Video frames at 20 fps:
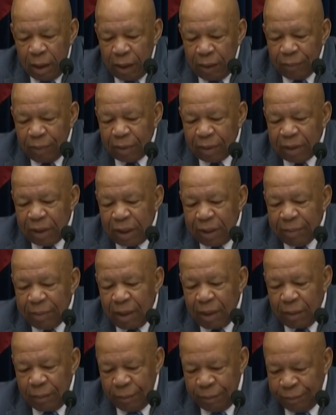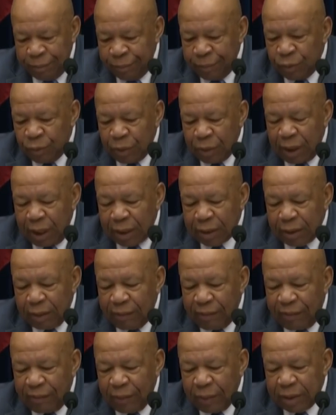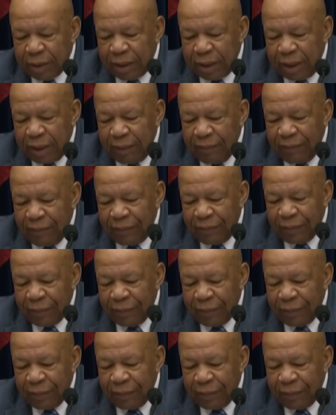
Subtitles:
he wrote an email on October 14th,